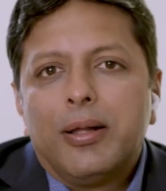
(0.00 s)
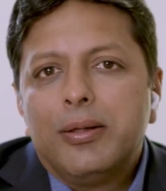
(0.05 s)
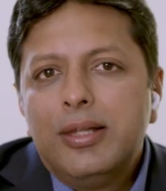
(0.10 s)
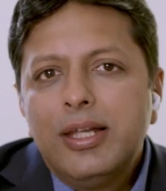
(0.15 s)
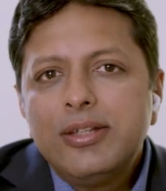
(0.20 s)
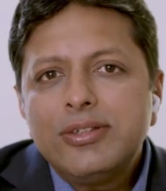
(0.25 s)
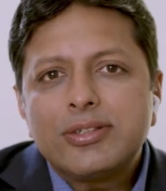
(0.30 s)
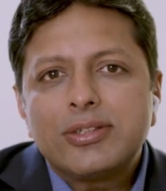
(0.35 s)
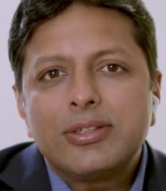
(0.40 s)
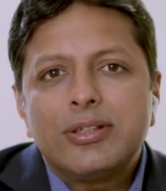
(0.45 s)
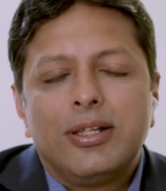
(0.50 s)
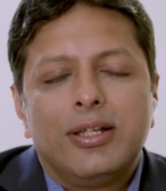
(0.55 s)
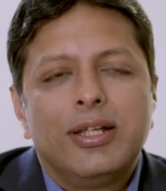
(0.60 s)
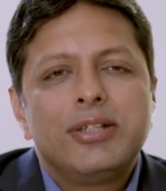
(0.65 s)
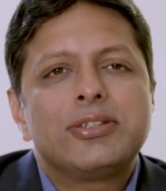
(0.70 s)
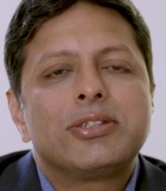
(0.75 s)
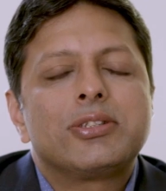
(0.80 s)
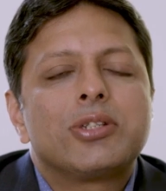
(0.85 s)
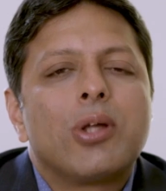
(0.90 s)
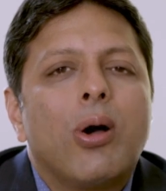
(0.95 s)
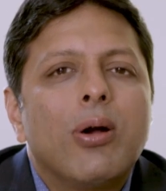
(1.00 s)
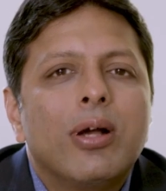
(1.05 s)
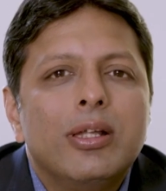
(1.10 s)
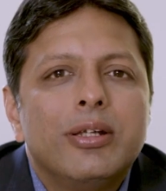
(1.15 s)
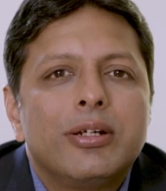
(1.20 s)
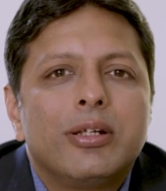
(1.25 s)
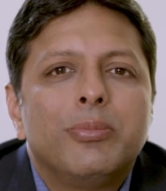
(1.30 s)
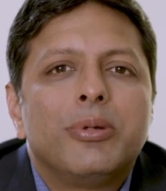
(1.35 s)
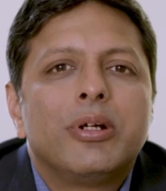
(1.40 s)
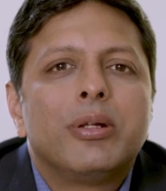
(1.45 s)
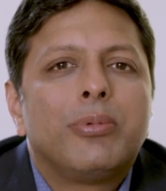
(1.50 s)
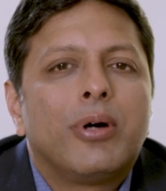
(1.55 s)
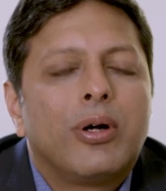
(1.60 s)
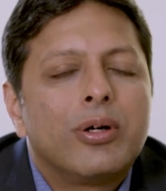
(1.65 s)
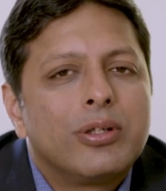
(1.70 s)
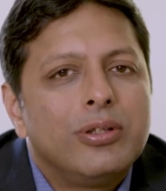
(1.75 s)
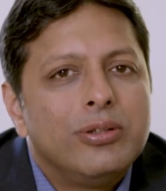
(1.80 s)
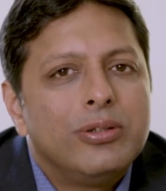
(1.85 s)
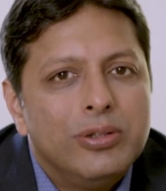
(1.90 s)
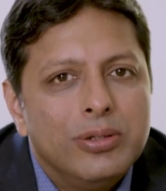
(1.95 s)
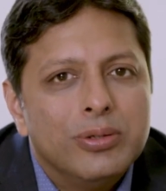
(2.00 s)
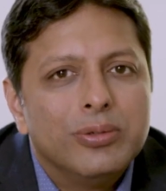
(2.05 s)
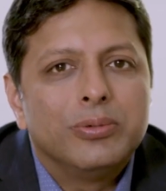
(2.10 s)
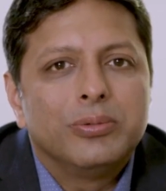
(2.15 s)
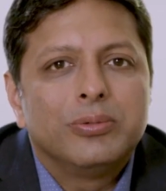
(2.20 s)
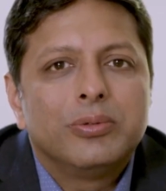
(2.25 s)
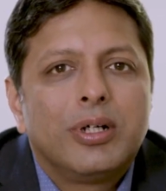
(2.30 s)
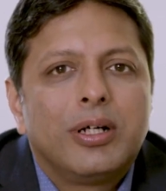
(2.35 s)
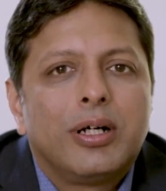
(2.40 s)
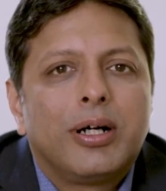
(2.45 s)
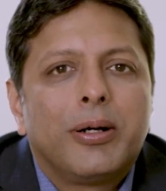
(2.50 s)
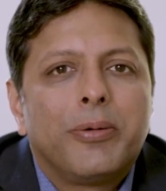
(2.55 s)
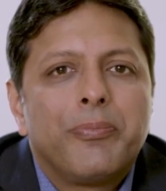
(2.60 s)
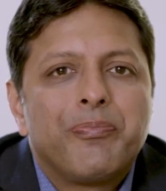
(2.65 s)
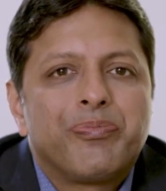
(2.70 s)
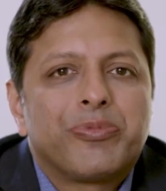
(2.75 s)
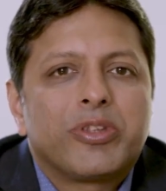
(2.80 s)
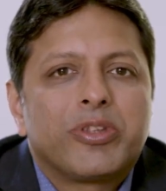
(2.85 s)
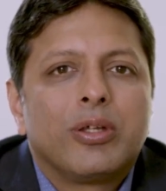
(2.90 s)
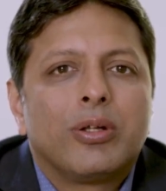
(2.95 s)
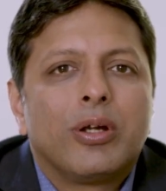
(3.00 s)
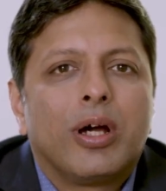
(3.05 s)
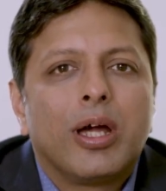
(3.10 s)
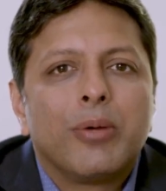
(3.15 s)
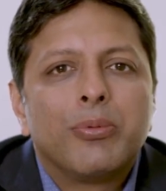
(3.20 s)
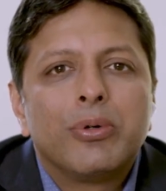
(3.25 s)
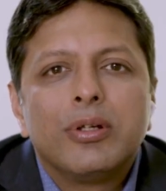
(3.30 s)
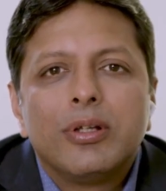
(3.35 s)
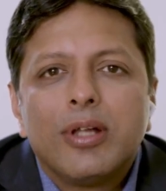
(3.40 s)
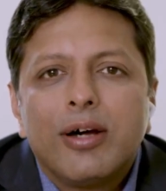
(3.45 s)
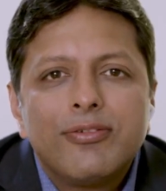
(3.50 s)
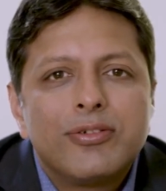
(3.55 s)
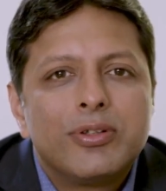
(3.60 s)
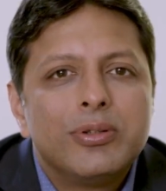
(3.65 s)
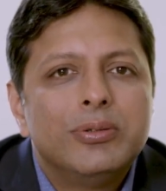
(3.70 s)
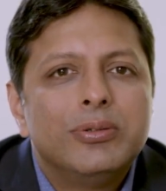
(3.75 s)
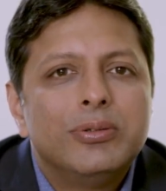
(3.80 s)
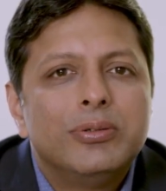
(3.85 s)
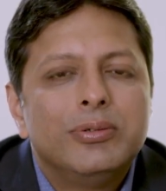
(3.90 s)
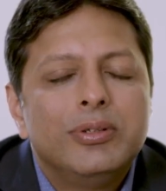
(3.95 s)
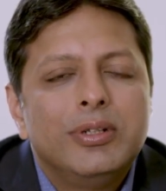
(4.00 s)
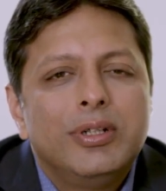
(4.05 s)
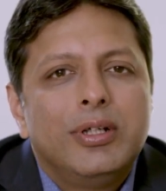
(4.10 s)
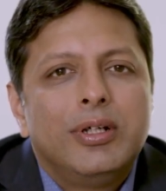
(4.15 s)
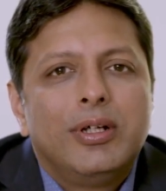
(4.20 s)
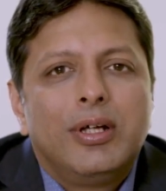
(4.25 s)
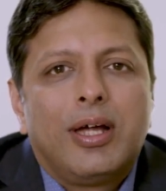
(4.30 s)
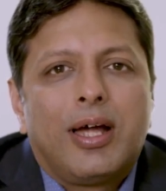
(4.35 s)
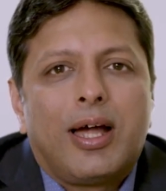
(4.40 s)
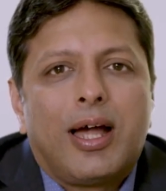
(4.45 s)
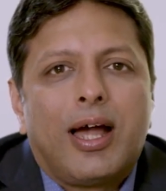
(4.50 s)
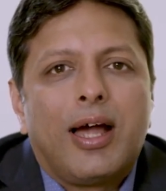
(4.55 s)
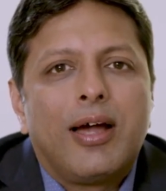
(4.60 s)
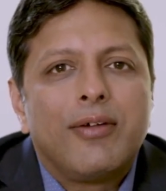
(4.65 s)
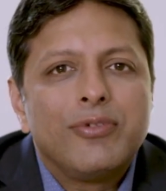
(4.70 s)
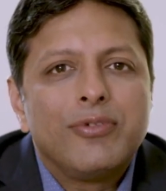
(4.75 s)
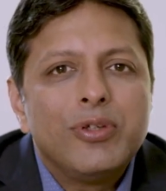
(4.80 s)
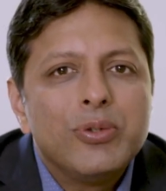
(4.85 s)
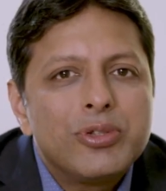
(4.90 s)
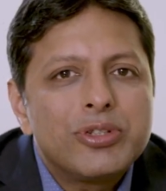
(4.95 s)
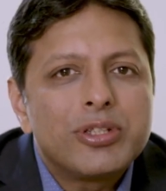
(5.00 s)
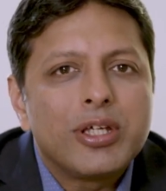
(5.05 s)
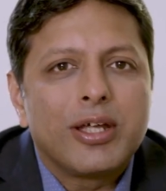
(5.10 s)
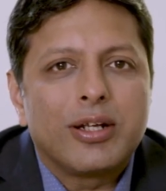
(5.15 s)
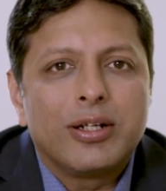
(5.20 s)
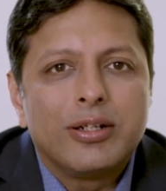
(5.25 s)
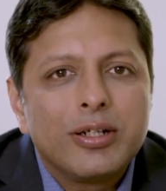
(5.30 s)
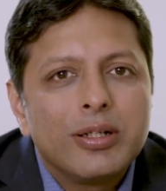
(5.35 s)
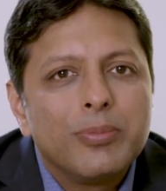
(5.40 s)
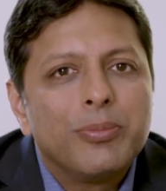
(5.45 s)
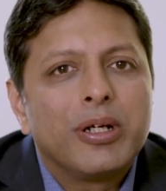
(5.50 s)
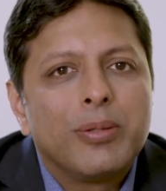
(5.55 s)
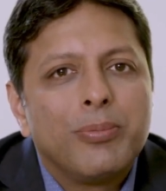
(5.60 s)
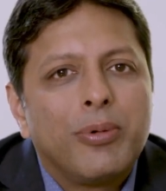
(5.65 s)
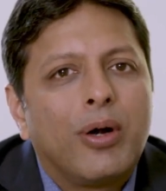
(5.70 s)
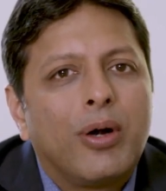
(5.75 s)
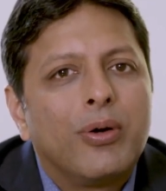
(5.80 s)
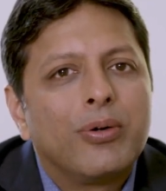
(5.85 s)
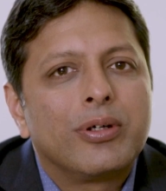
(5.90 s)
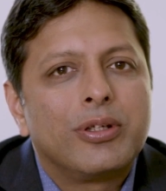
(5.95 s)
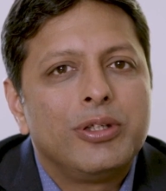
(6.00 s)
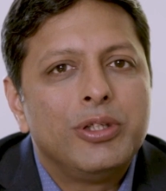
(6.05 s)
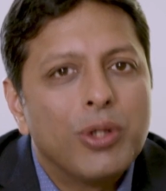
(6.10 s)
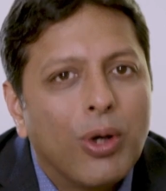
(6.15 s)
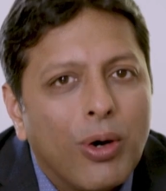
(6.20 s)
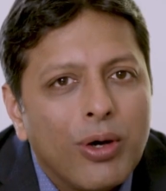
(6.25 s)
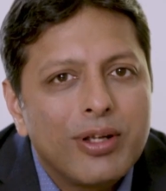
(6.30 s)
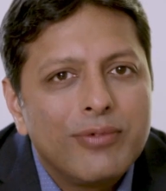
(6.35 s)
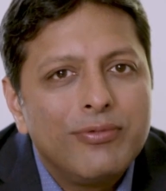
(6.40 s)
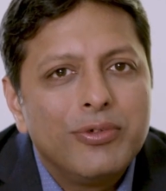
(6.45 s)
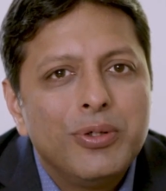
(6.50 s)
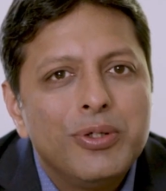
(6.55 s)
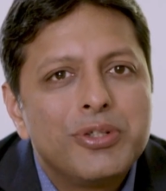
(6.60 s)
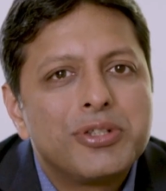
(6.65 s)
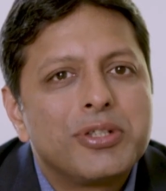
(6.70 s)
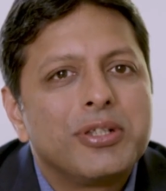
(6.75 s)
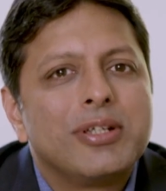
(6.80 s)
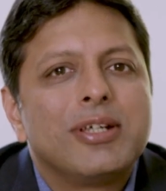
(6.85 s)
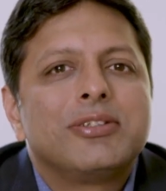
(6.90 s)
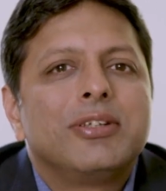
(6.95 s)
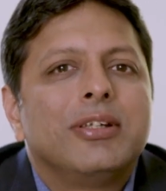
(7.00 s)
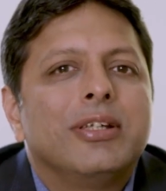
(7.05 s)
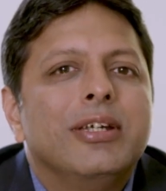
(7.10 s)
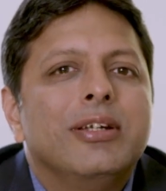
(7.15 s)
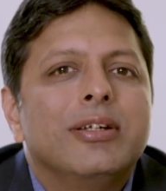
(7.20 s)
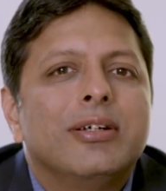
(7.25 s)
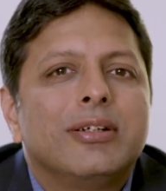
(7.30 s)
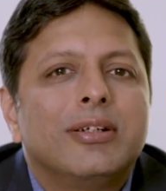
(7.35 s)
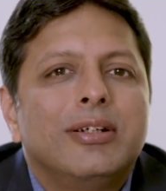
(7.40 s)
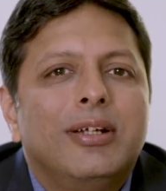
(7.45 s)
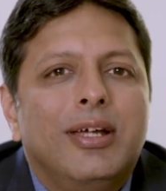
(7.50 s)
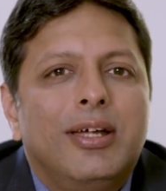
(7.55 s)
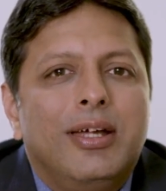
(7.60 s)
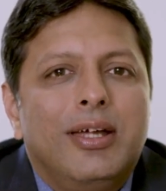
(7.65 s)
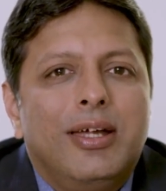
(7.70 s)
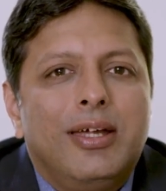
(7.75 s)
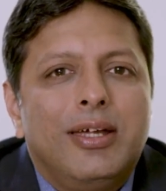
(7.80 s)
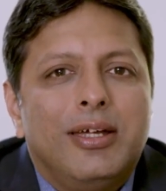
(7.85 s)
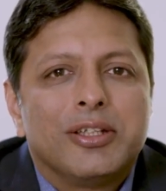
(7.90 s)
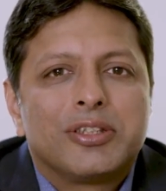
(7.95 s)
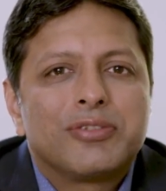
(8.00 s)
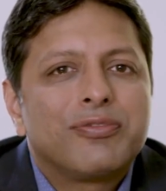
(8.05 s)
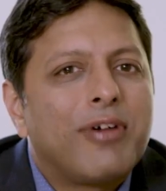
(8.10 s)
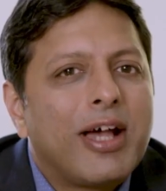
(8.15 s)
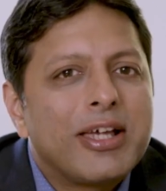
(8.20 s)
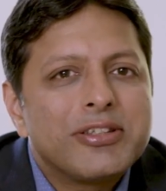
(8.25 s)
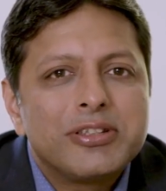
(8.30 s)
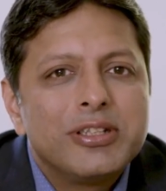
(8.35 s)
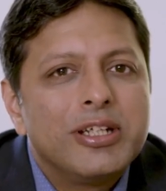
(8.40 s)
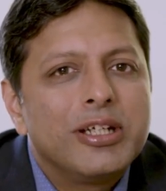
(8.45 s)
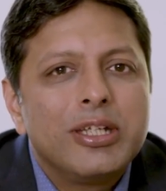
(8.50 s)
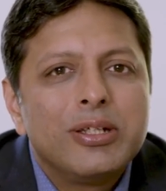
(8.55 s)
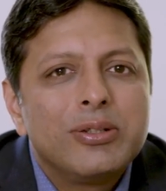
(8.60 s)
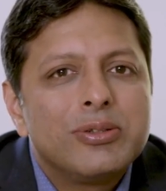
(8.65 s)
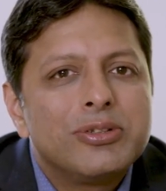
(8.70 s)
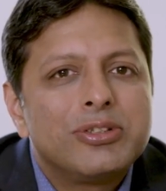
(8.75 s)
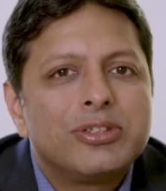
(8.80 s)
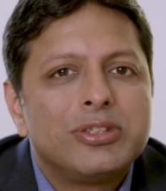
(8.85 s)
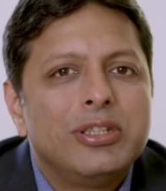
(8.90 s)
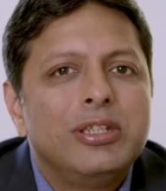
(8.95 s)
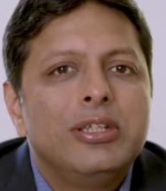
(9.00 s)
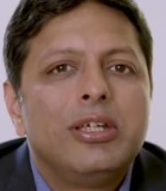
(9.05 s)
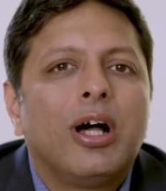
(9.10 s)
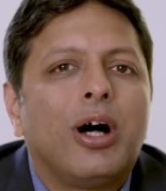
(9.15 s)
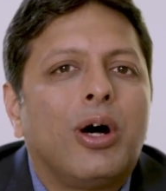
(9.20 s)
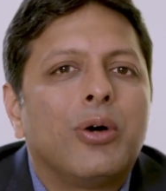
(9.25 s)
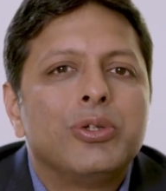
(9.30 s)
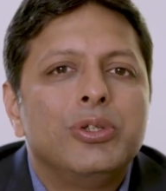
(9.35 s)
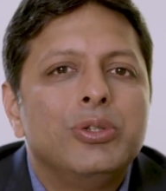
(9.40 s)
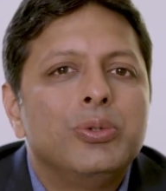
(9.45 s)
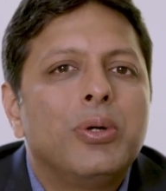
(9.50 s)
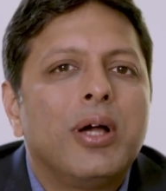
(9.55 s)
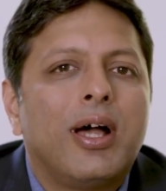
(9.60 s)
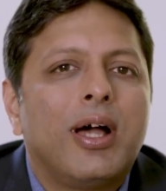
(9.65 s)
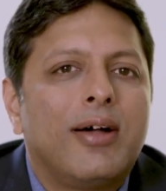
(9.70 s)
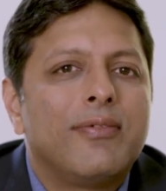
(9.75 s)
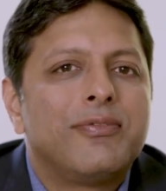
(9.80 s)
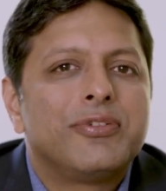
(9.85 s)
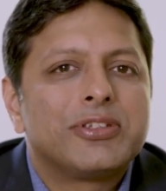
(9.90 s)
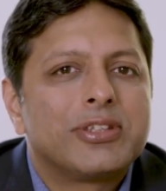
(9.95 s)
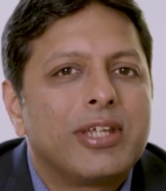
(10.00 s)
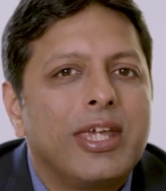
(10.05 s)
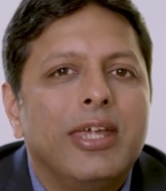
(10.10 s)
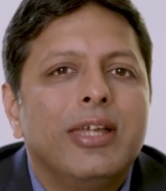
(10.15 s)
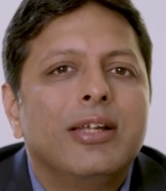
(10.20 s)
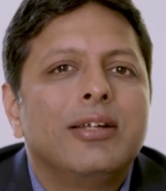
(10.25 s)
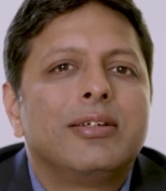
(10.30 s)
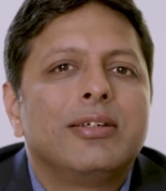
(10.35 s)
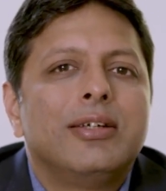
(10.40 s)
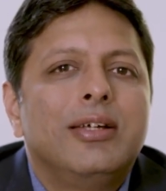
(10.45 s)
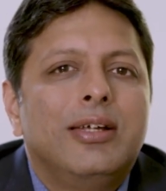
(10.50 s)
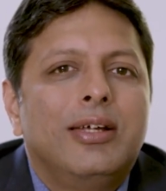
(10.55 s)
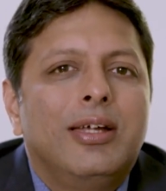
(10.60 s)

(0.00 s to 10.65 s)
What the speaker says: Let's talk a little bit about you. I would love to have you share a little bit about your evolution as a leader. It's fascinating to see how you have scaled.